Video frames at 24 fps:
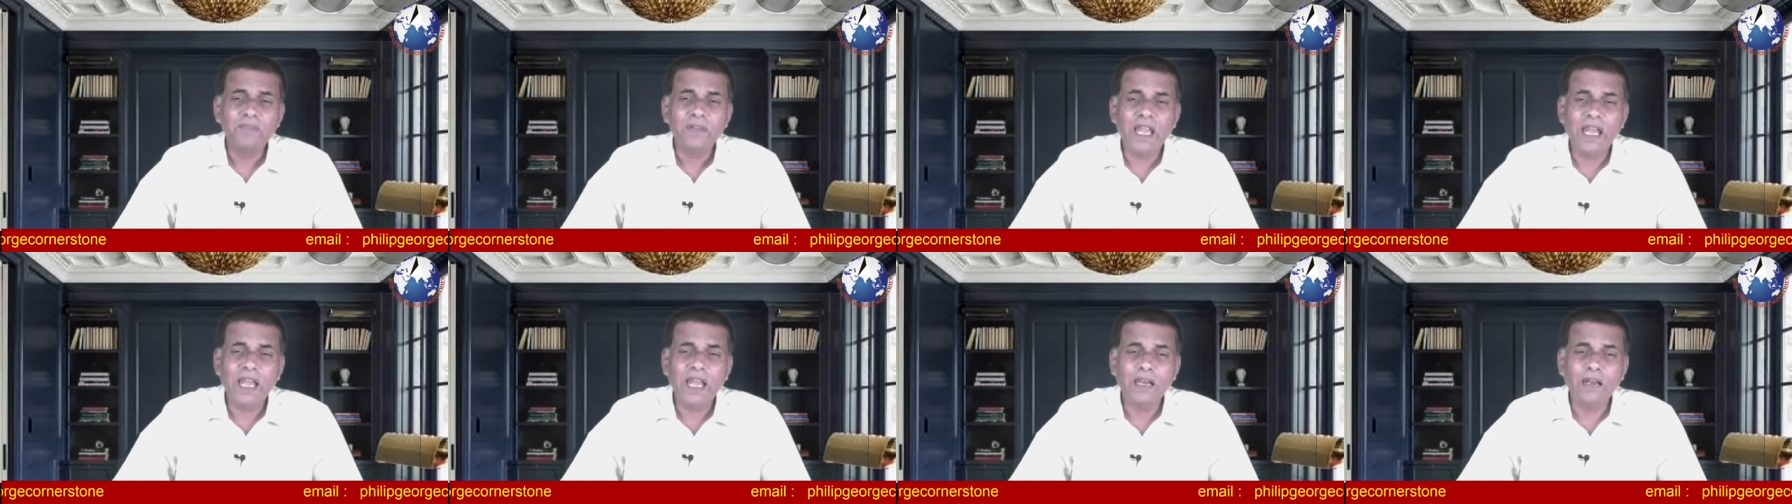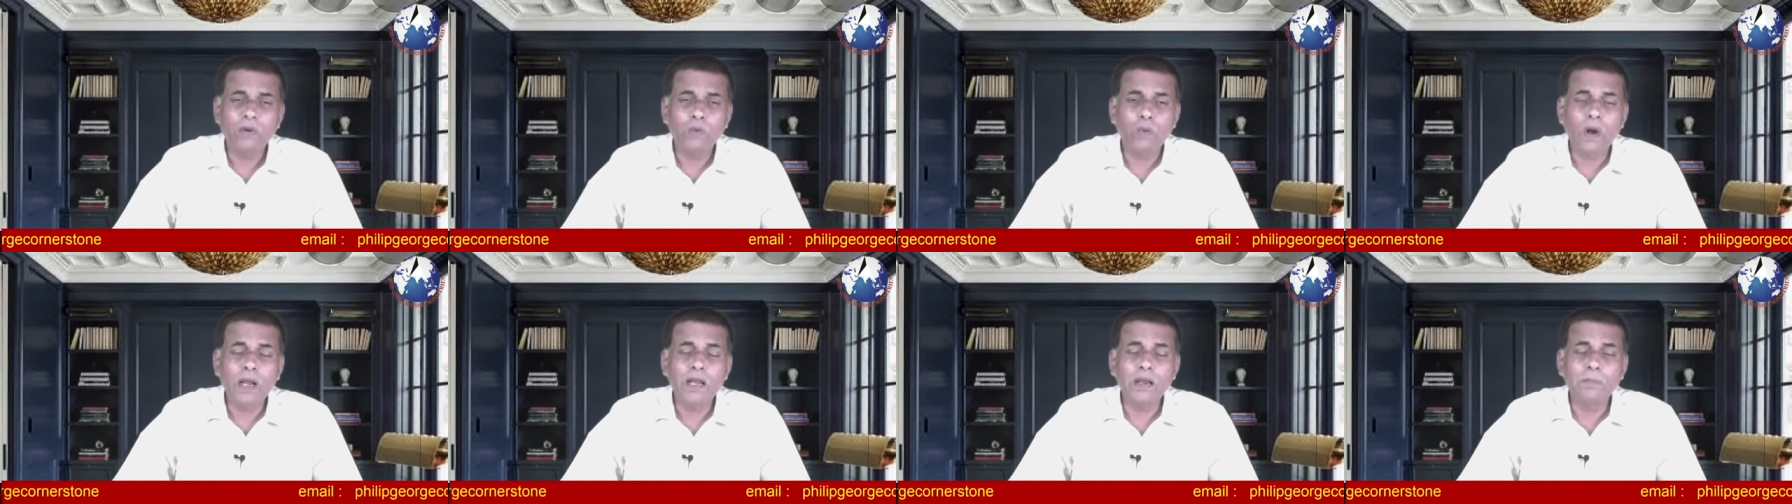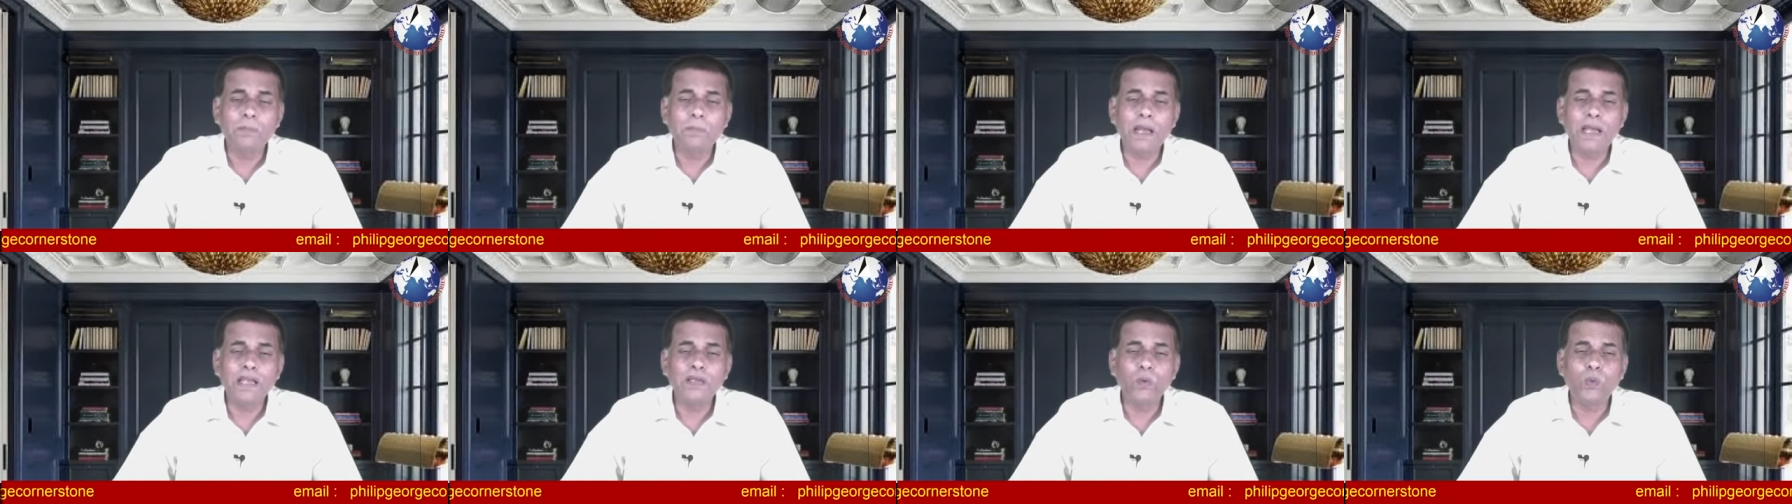and
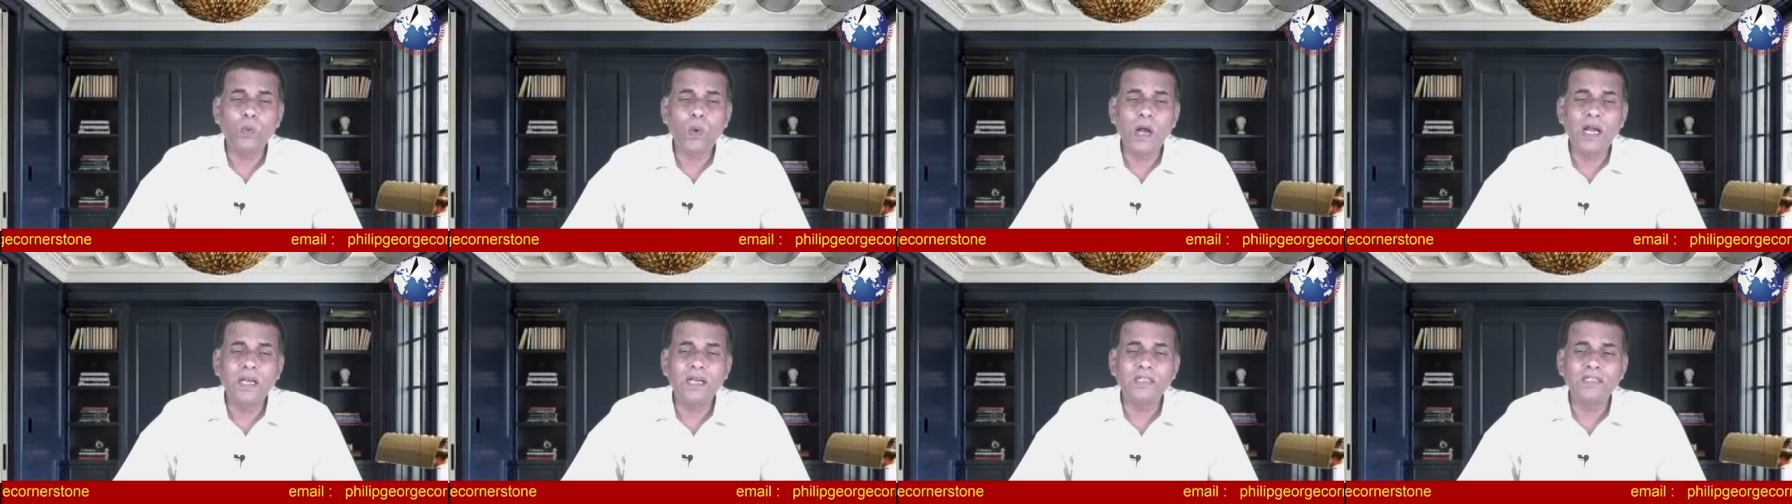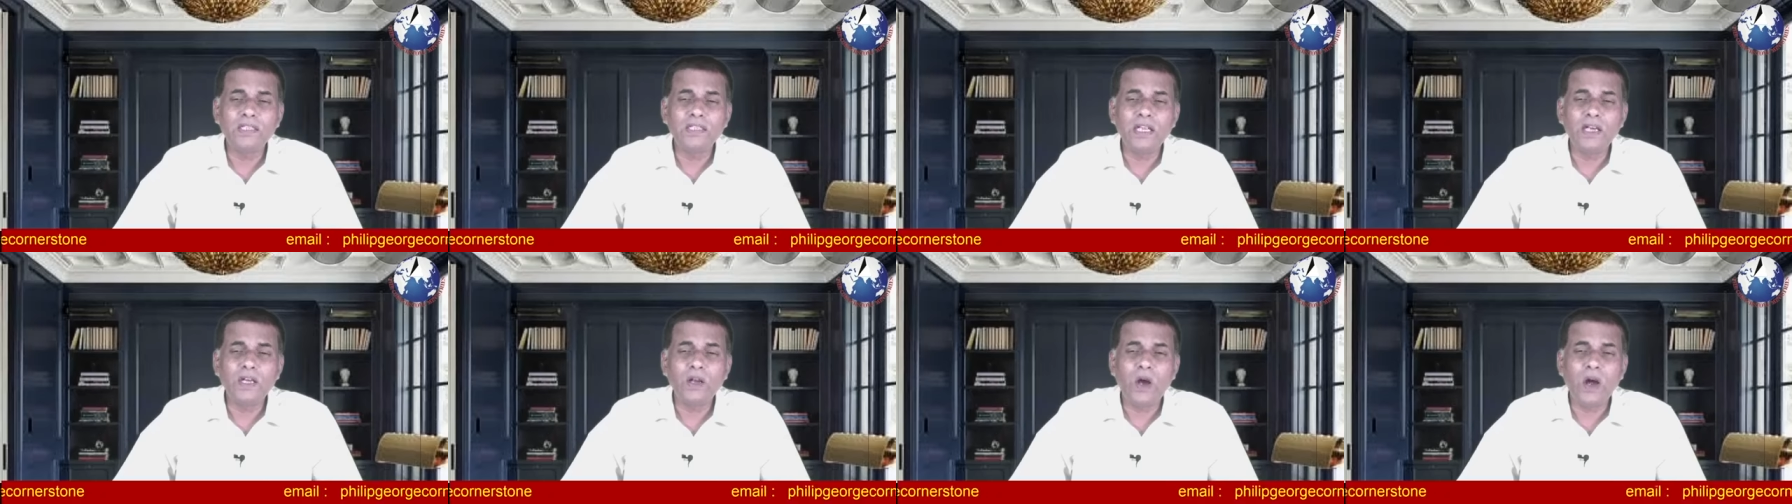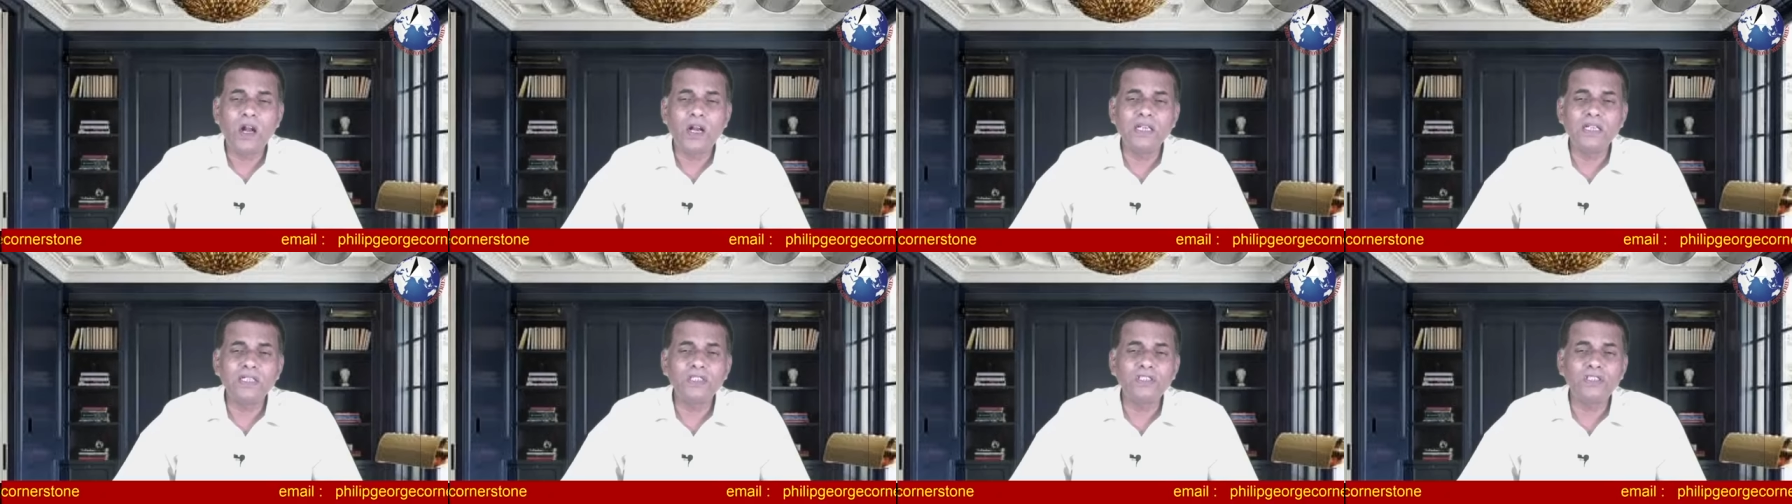one by one the
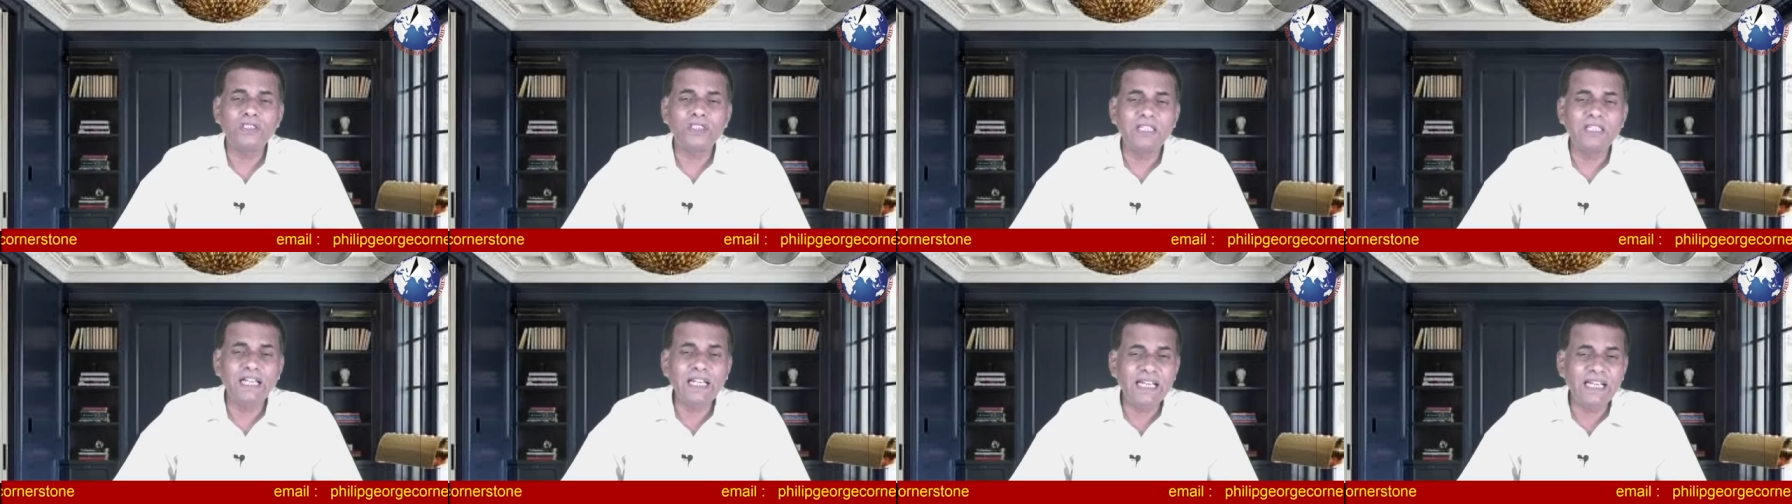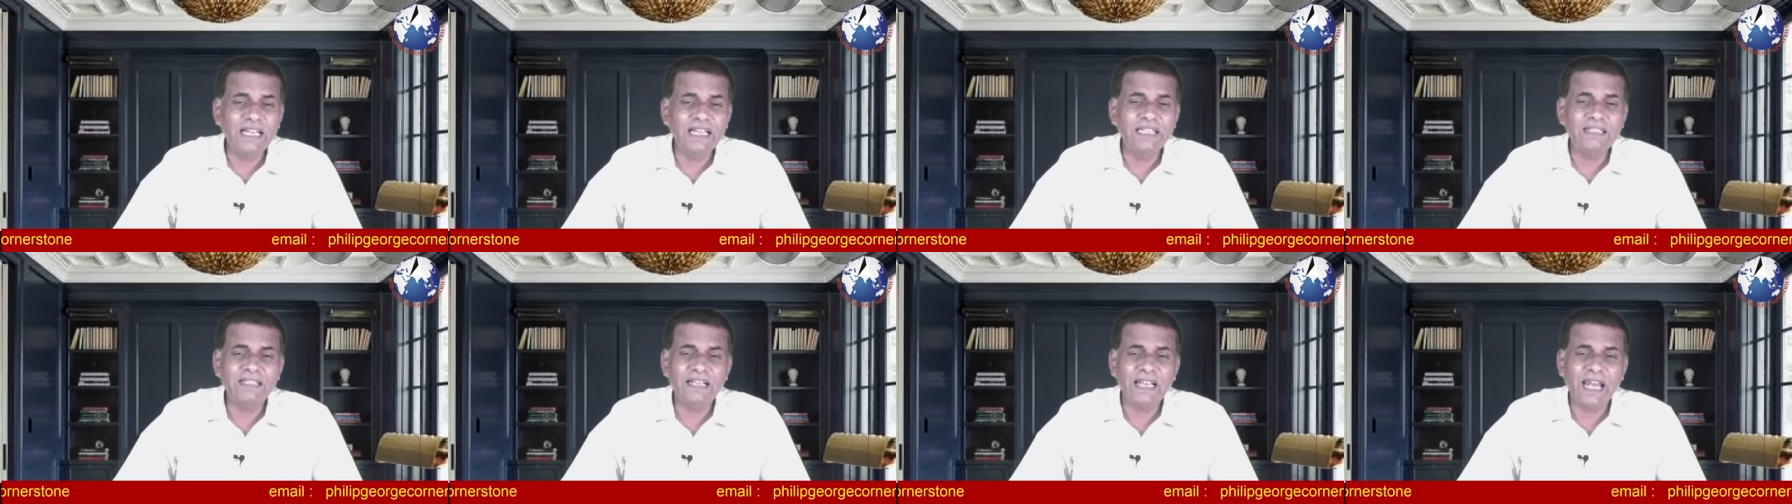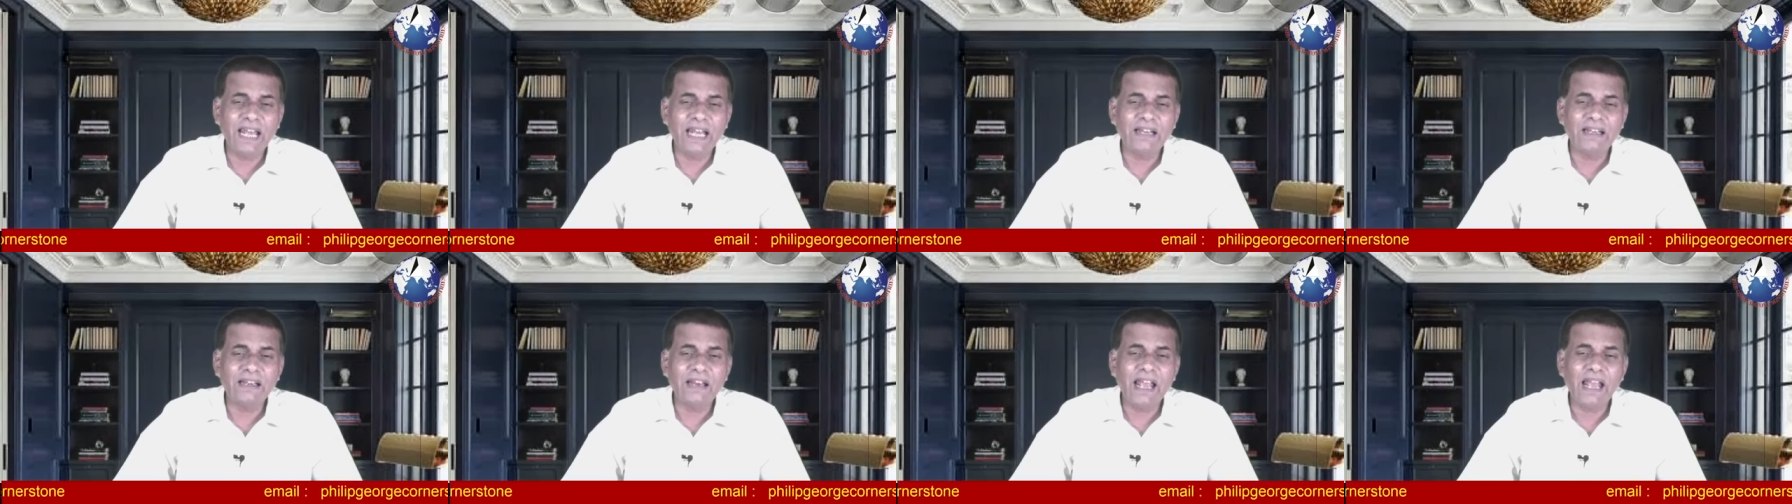lord is dealing
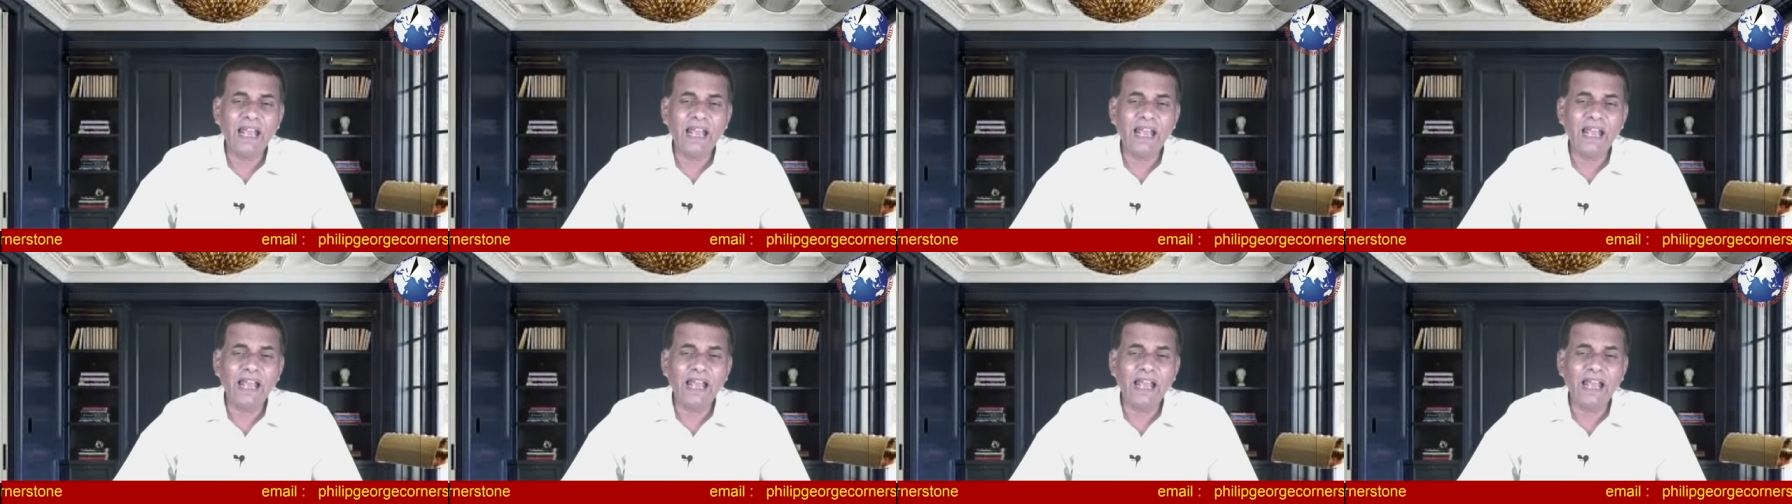that